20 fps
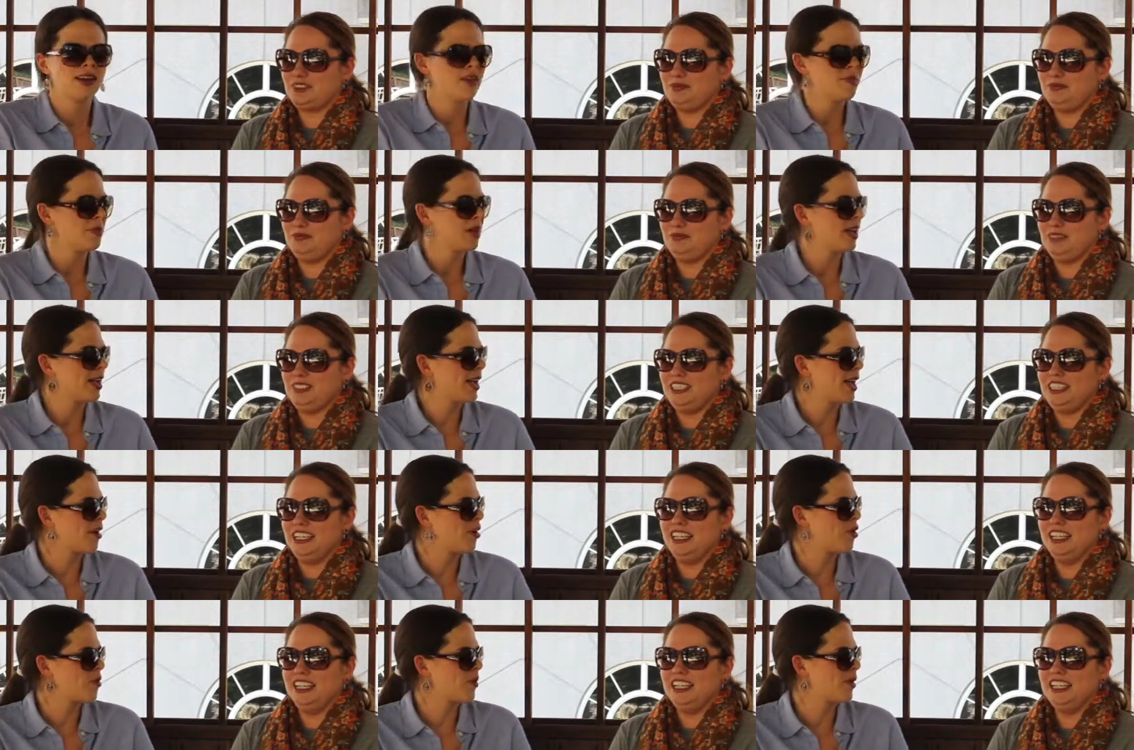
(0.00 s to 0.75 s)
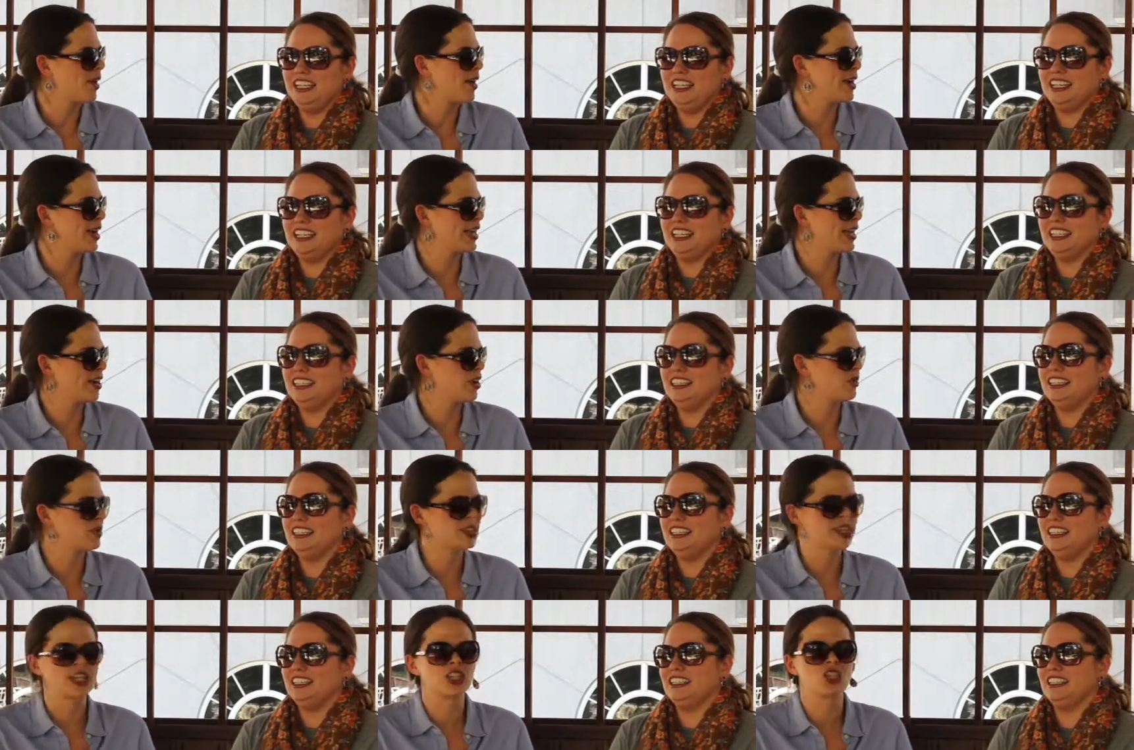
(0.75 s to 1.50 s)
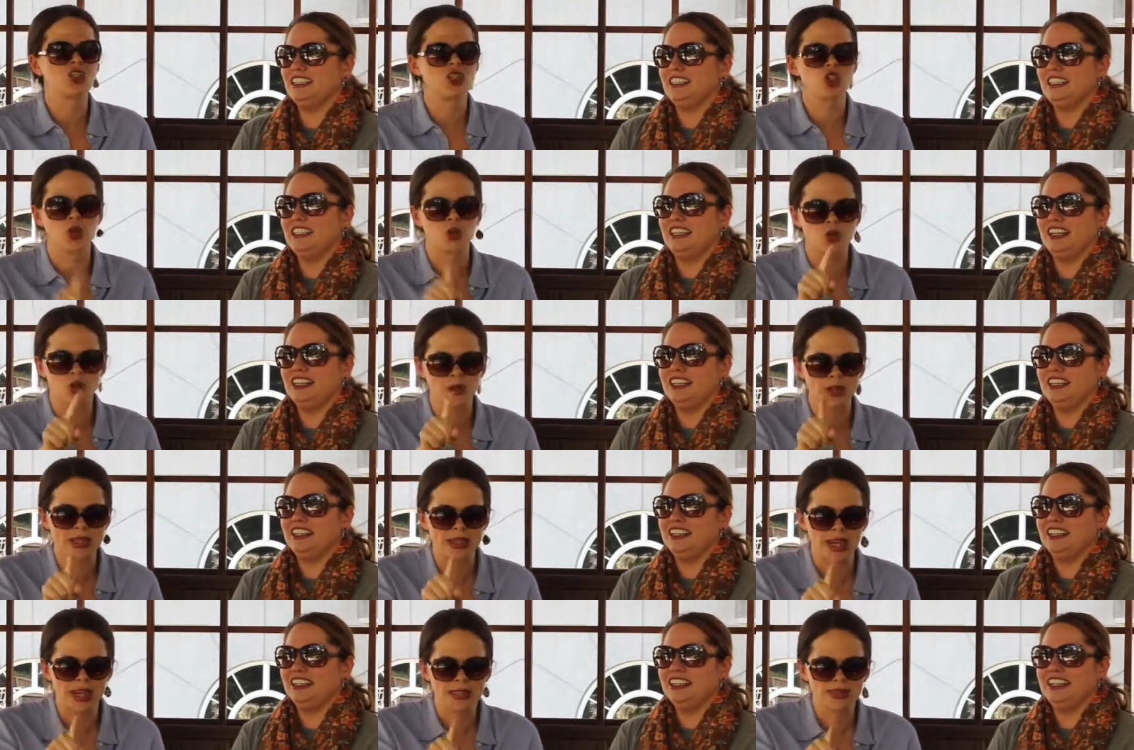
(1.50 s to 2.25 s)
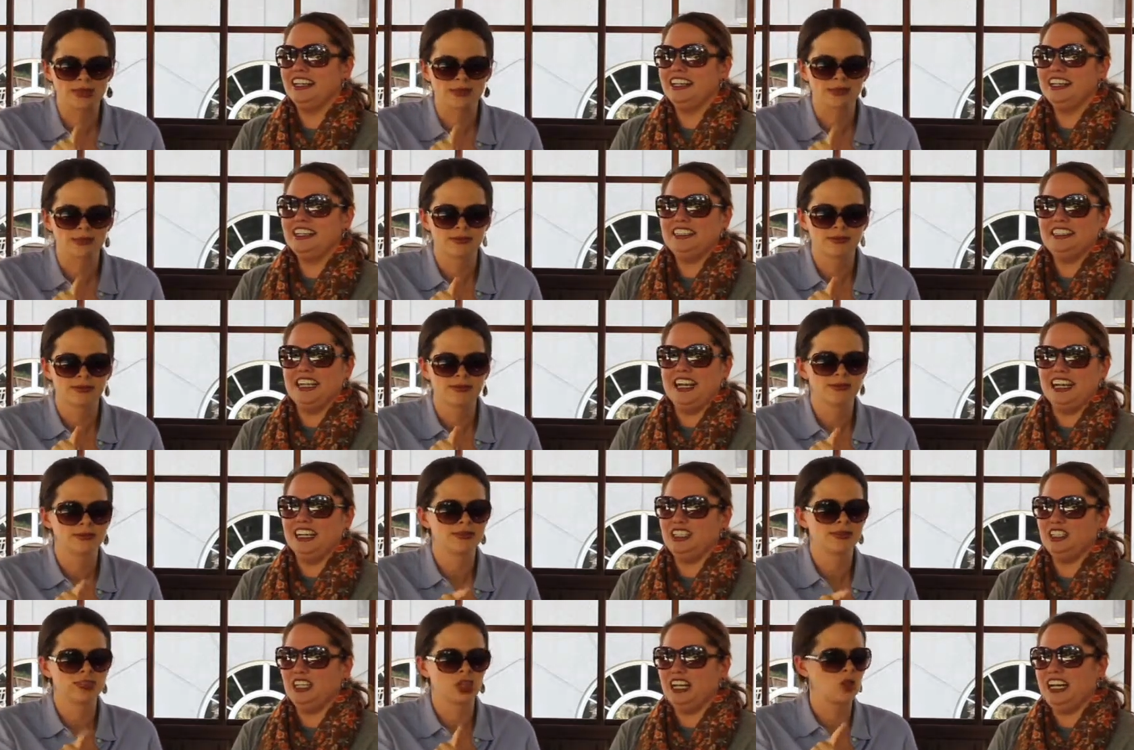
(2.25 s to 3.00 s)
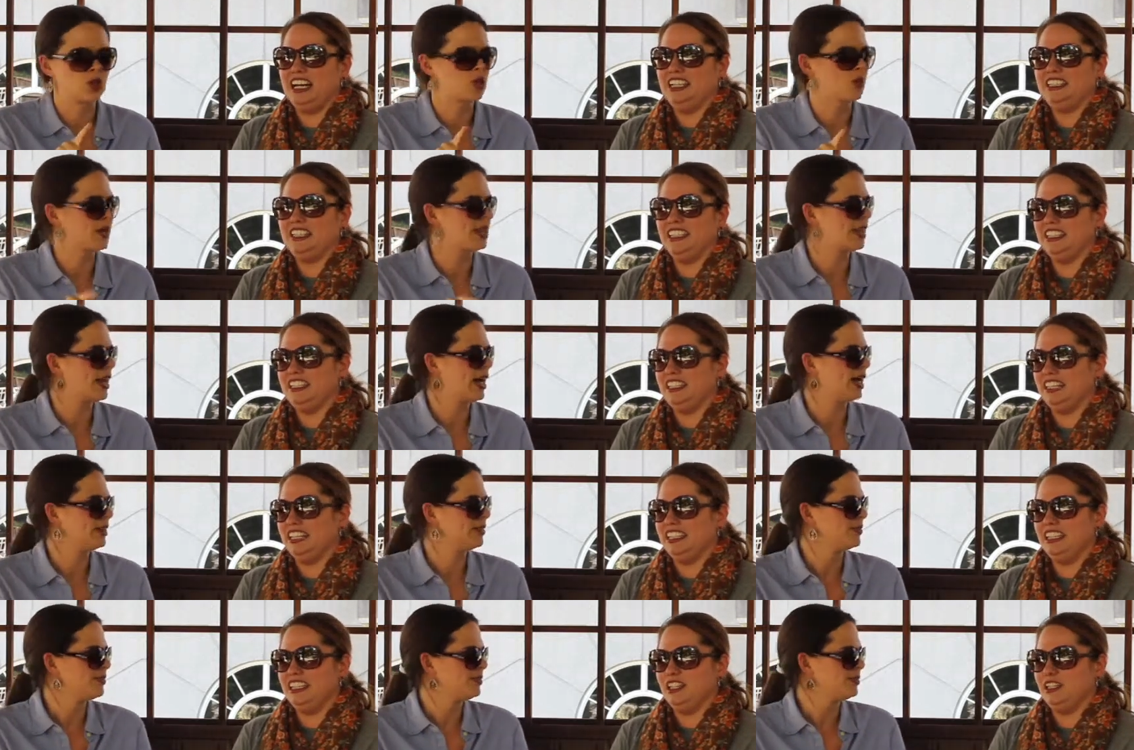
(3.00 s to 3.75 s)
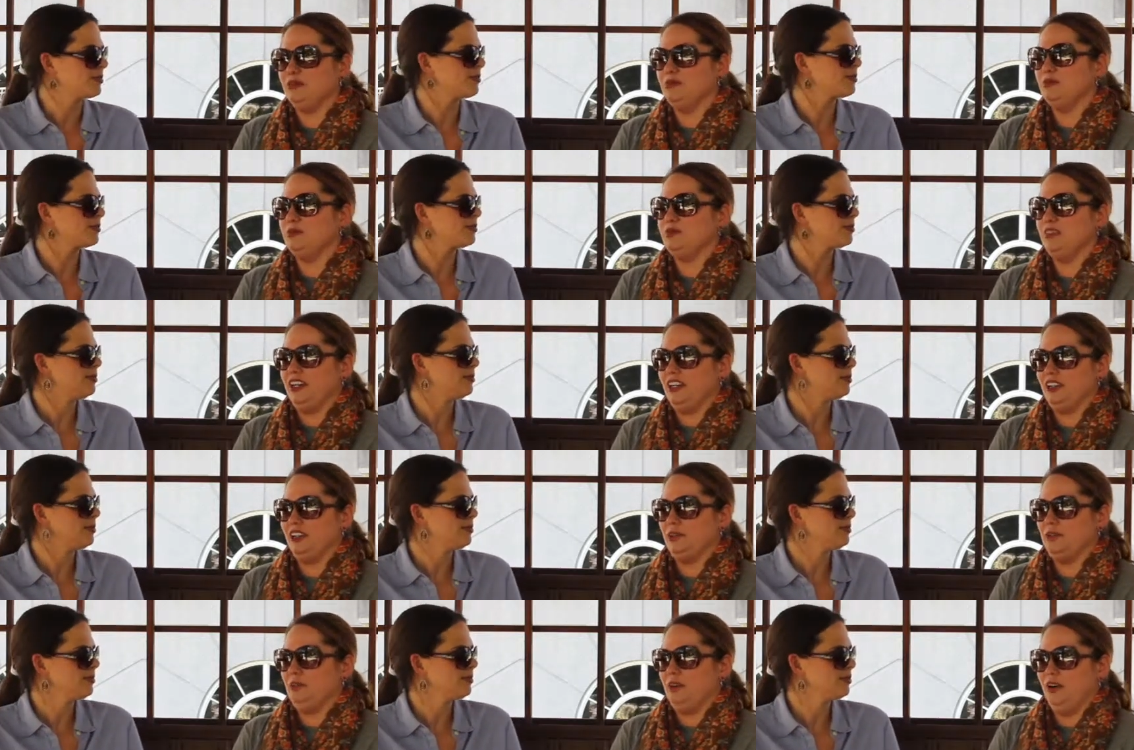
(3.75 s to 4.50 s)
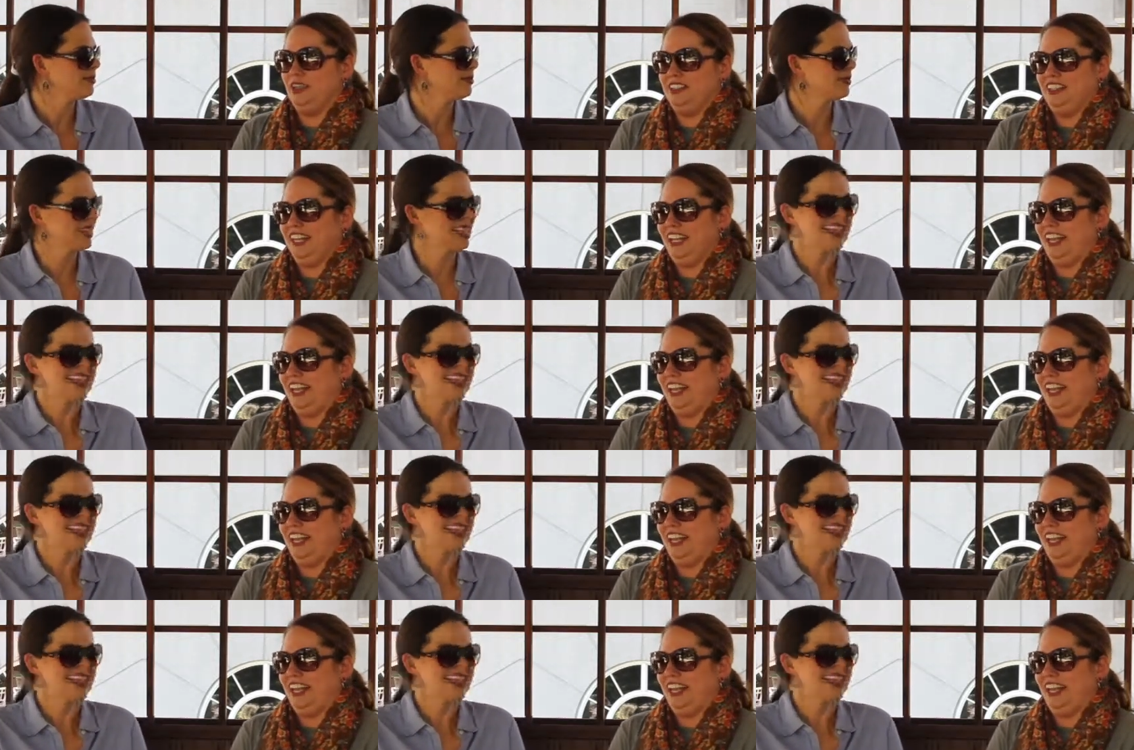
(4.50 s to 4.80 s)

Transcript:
Speaker 1: my counterpart here was like, "Don't tweet that."
Speaker 2: Yeah, I don't, don't tweet I think, that. I think they would frown upon that.